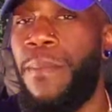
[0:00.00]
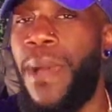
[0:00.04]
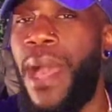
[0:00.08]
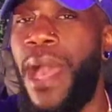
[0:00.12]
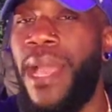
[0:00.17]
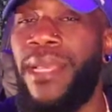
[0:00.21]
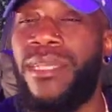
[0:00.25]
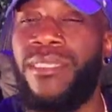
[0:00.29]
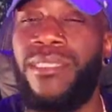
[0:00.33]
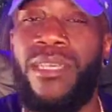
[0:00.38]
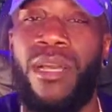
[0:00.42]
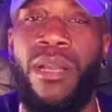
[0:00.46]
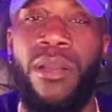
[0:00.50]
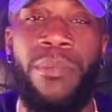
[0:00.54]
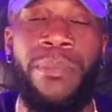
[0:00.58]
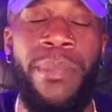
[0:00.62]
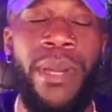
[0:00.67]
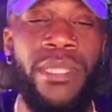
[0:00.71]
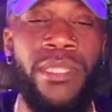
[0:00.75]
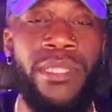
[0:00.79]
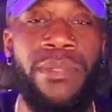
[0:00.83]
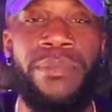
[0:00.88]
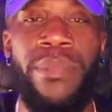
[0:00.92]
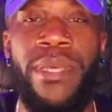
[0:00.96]
I could talk
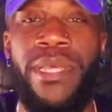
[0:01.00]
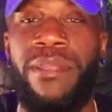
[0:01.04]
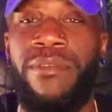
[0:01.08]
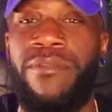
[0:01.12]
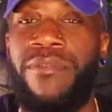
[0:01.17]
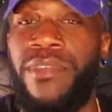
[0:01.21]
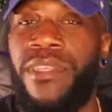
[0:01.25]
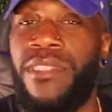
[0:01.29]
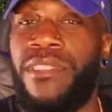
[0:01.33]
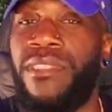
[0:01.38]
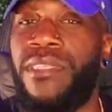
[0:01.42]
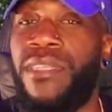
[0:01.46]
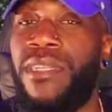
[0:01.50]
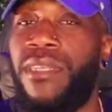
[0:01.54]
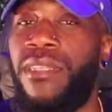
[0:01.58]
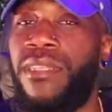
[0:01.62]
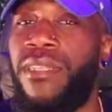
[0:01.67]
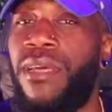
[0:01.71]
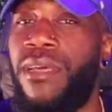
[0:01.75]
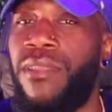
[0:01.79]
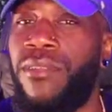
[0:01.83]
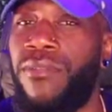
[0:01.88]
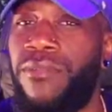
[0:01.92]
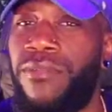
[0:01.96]
about the benefits in
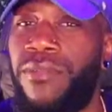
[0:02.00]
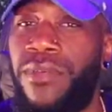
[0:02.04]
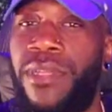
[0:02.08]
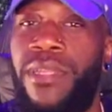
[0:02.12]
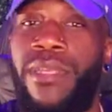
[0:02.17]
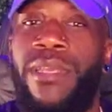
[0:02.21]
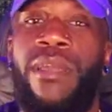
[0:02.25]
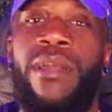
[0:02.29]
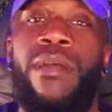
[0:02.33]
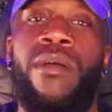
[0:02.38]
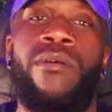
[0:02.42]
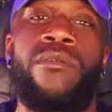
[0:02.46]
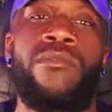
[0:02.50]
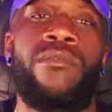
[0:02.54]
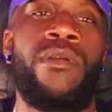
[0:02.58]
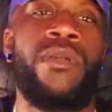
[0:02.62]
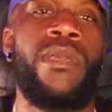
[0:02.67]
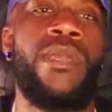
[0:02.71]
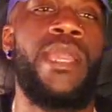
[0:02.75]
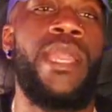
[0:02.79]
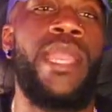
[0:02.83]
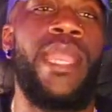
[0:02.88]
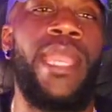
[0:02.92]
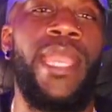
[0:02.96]
another video
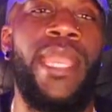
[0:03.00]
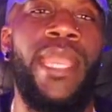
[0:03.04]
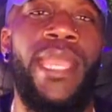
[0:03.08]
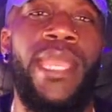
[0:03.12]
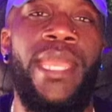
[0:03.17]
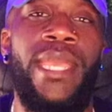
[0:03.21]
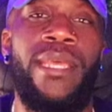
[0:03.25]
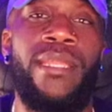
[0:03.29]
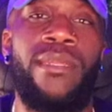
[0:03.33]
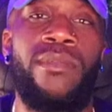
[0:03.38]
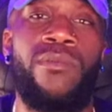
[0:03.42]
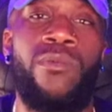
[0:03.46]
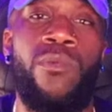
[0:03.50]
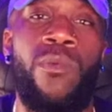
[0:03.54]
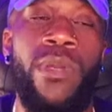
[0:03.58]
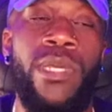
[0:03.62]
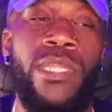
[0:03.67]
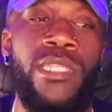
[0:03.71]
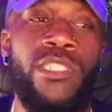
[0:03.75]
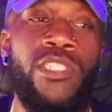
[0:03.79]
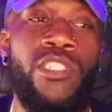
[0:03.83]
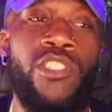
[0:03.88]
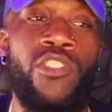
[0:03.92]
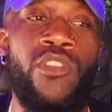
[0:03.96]
and
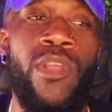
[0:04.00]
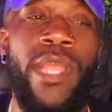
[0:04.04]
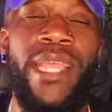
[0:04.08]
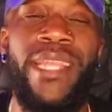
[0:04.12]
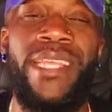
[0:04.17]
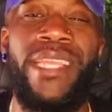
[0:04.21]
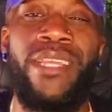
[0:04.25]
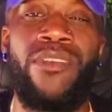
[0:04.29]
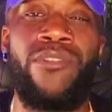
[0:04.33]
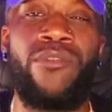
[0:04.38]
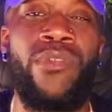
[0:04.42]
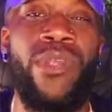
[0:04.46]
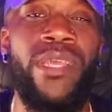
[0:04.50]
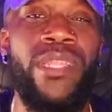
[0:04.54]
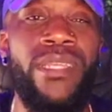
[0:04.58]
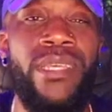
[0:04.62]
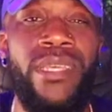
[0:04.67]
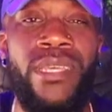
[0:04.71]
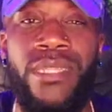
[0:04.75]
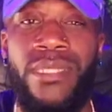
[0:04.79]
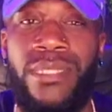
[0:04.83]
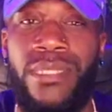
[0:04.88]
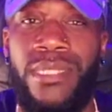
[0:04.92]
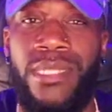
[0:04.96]
what training really
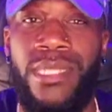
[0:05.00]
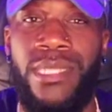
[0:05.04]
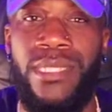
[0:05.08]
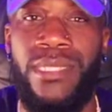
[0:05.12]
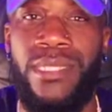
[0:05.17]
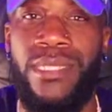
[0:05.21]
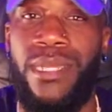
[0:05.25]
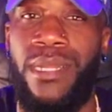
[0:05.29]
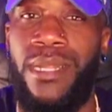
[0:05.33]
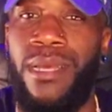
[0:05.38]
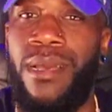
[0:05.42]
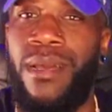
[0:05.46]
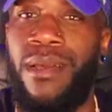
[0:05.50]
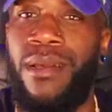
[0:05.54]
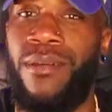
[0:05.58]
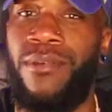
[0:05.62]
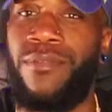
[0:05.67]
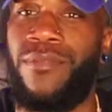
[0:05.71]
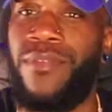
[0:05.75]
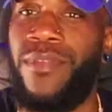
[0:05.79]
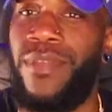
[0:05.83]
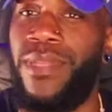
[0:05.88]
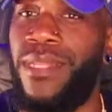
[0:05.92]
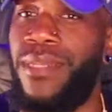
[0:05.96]
consisted
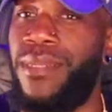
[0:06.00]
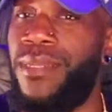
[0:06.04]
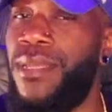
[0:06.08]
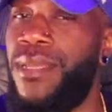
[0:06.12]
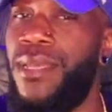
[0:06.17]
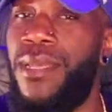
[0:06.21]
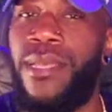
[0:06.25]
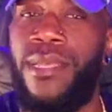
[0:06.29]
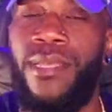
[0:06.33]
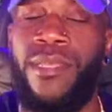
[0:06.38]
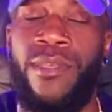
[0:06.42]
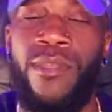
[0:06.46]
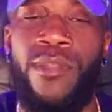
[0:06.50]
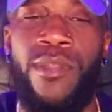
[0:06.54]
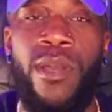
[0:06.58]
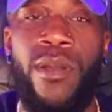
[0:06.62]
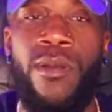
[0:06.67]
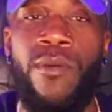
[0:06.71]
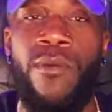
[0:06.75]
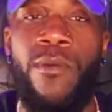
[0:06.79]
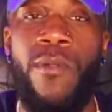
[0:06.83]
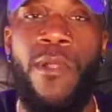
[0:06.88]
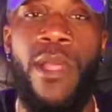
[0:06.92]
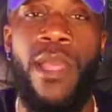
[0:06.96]
of, and, you
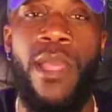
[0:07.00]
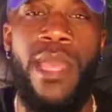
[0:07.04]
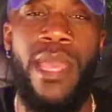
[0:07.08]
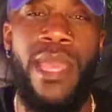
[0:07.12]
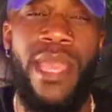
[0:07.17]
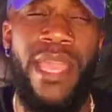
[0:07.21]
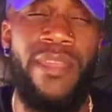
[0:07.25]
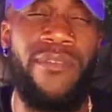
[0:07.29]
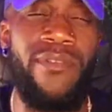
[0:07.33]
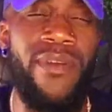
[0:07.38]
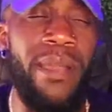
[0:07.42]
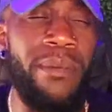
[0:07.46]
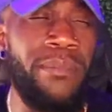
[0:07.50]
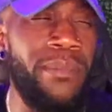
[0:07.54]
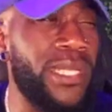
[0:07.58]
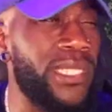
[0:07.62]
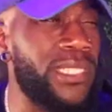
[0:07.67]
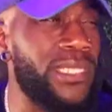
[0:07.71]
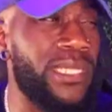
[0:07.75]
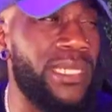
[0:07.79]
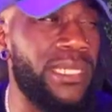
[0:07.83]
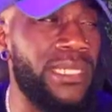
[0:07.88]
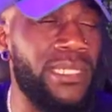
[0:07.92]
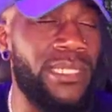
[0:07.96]
know, if I
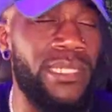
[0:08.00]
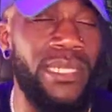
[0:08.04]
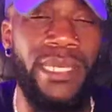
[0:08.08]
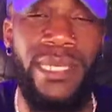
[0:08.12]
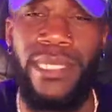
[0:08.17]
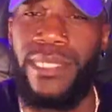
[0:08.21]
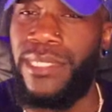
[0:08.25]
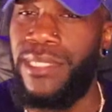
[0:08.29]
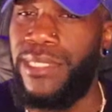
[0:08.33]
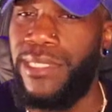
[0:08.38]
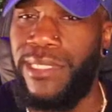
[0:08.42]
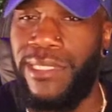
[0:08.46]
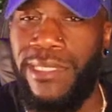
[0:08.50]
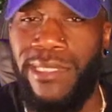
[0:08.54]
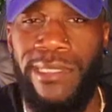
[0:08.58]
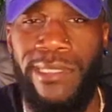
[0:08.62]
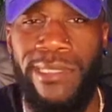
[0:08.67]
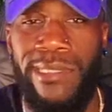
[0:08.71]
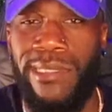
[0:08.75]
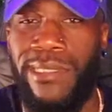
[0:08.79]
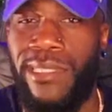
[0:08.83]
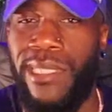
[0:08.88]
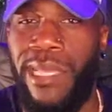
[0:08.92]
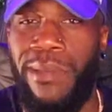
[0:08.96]
missed anything,
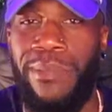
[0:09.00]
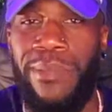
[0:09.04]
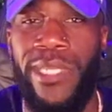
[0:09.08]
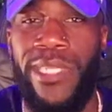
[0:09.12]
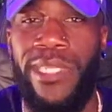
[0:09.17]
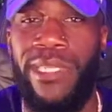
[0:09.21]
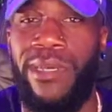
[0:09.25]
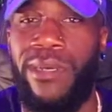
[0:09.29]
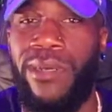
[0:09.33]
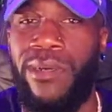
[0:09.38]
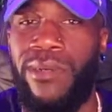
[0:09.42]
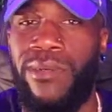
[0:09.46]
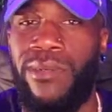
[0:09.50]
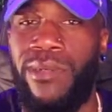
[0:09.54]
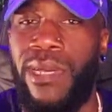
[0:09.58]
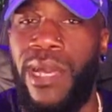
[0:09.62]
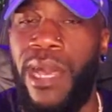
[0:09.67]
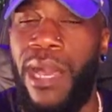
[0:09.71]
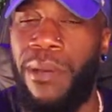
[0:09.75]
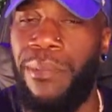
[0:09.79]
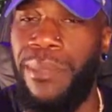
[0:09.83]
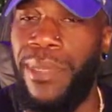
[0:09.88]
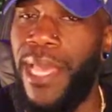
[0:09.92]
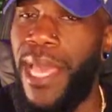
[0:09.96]
just let me know.
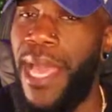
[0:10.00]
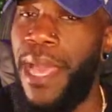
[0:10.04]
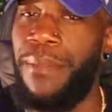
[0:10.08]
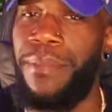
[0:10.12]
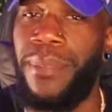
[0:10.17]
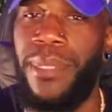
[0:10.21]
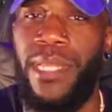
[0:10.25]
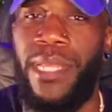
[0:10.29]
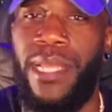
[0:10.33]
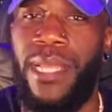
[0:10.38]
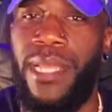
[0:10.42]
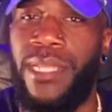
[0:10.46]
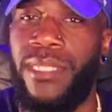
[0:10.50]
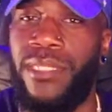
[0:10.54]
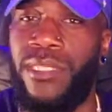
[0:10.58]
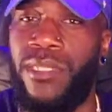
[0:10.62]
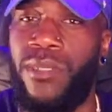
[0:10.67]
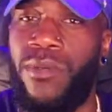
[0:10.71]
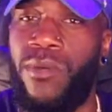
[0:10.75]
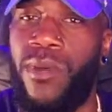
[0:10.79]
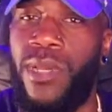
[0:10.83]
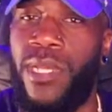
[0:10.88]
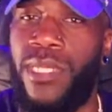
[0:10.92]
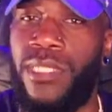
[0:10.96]
I'll be happy to answer
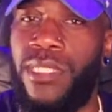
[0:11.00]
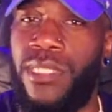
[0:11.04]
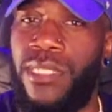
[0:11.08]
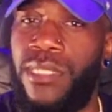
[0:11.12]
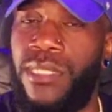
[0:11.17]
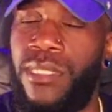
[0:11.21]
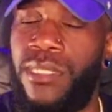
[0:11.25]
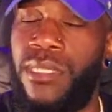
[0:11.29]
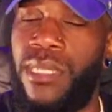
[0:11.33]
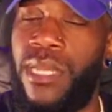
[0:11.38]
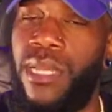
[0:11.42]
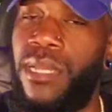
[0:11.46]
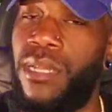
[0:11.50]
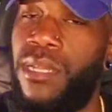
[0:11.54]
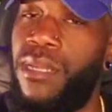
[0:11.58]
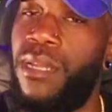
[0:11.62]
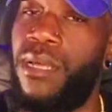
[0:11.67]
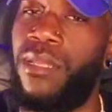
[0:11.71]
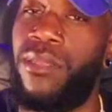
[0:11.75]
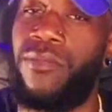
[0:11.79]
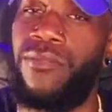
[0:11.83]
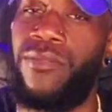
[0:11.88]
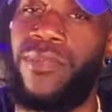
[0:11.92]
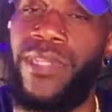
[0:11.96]
questions in
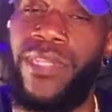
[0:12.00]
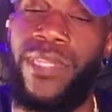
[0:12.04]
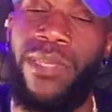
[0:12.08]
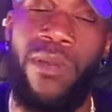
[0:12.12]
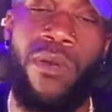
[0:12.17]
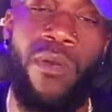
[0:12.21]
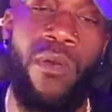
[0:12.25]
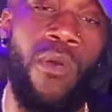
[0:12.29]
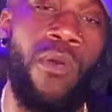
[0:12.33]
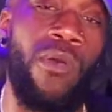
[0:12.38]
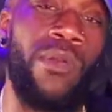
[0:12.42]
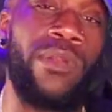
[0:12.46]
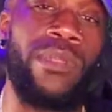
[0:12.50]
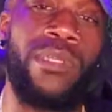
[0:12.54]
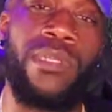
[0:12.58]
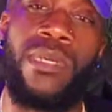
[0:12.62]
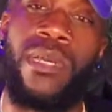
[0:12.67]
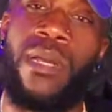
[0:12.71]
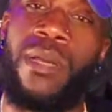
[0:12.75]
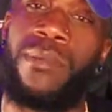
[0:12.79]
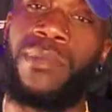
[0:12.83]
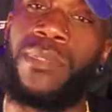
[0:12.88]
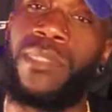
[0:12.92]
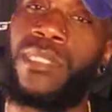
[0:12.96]
another video or in the
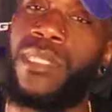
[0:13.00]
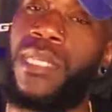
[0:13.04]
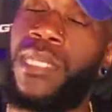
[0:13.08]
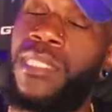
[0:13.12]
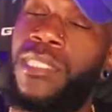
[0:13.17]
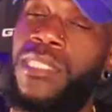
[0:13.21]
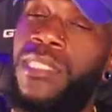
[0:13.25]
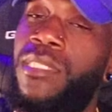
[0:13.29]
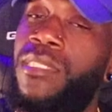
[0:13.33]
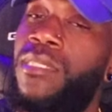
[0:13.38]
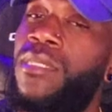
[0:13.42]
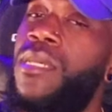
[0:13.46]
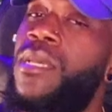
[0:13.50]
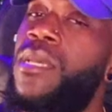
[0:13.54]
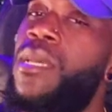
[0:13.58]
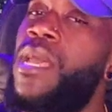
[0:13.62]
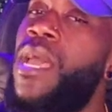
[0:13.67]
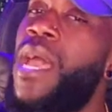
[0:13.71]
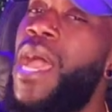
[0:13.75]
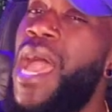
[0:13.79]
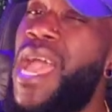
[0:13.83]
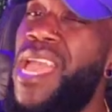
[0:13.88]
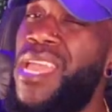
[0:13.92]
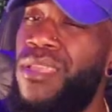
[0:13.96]
comment section.
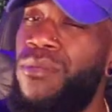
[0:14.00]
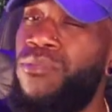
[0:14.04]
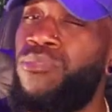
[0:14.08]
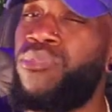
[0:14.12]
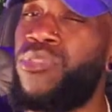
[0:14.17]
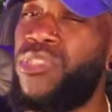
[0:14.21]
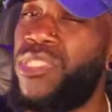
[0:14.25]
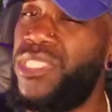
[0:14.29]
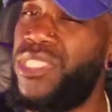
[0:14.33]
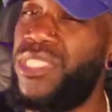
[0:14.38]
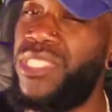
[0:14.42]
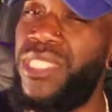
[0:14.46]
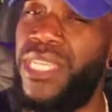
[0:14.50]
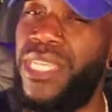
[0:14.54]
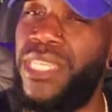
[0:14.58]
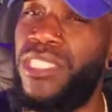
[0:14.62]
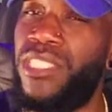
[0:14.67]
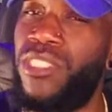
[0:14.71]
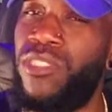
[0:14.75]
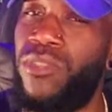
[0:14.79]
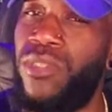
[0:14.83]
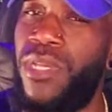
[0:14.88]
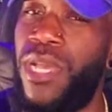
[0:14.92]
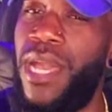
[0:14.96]
I
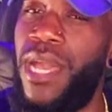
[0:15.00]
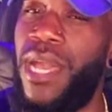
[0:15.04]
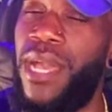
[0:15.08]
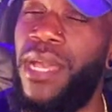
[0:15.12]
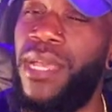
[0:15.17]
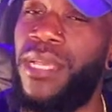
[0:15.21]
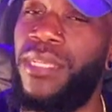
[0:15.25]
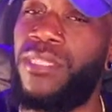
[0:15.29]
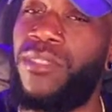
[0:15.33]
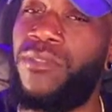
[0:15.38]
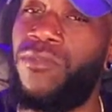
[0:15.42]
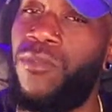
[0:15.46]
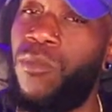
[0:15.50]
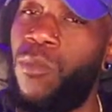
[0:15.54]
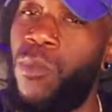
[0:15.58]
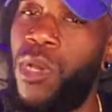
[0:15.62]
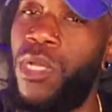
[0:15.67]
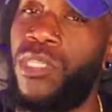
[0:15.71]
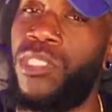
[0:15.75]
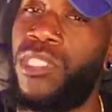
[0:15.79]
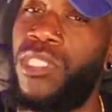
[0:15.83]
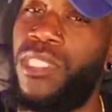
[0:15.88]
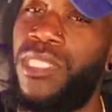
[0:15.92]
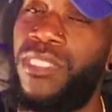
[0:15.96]
appreciate you guys for
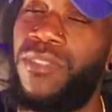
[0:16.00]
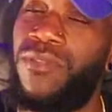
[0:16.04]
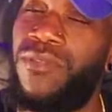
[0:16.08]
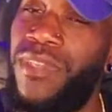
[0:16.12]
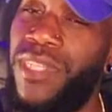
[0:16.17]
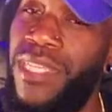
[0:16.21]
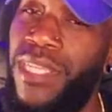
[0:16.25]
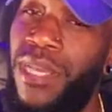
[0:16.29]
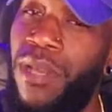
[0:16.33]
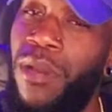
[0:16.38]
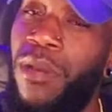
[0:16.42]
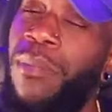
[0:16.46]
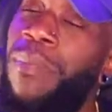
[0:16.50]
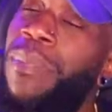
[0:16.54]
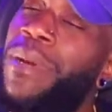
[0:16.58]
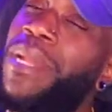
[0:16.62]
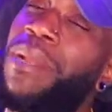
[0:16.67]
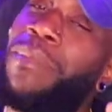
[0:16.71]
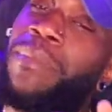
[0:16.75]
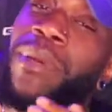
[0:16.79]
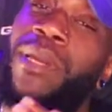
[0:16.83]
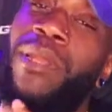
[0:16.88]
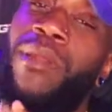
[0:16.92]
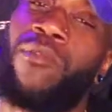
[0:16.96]
watching this video, but
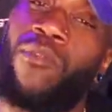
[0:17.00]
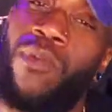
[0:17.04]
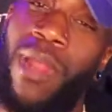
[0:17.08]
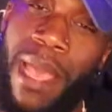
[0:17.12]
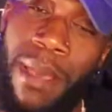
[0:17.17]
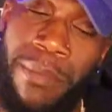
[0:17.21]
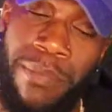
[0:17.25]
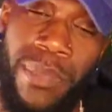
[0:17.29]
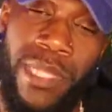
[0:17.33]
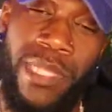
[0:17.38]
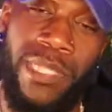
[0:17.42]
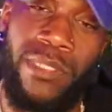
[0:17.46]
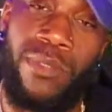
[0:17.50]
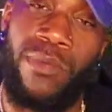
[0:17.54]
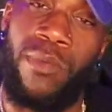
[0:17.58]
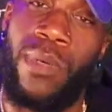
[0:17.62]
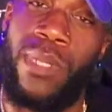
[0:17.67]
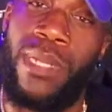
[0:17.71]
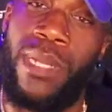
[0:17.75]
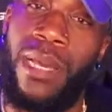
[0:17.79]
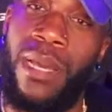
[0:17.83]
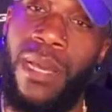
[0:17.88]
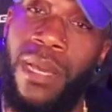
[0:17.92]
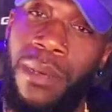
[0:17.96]
I'm gonna wrap this
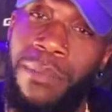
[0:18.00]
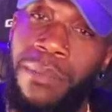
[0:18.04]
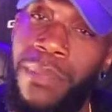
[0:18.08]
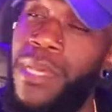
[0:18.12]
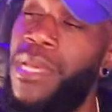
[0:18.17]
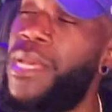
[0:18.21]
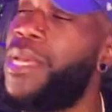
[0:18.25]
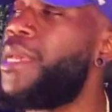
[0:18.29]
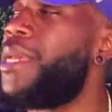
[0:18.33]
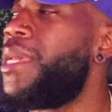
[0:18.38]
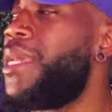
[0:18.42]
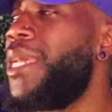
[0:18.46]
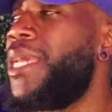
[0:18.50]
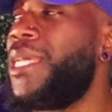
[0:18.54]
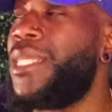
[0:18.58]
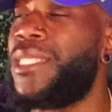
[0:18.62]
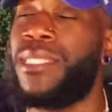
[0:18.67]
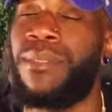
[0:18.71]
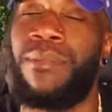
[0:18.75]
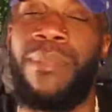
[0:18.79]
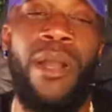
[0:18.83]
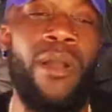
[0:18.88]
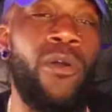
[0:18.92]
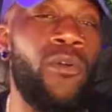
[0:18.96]
one up.
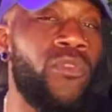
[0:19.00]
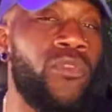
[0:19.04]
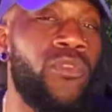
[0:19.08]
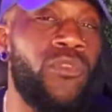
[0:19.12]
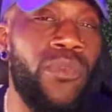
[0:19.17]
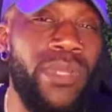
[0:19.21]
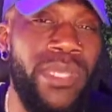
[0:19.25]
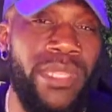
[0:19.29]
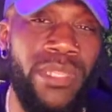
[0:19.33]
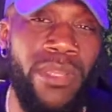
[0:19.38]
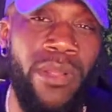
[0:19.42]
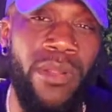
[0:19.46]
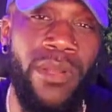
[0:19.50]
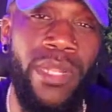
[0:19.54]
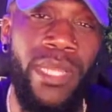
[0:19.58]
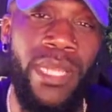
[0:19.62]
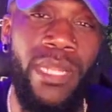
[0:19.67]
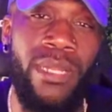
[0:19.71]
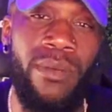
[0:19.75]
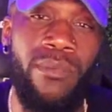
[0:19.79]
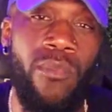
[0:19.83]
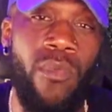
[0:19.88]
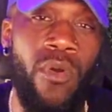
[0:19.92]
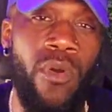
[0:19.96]
It's about 3:30
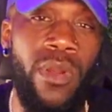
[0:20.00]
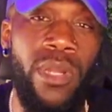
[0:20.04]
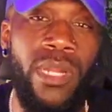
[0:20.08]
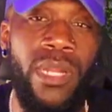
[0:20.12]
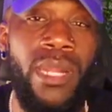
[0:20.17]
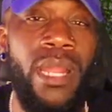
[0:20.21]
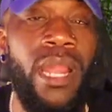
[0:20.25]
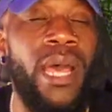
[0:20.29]
in the morning.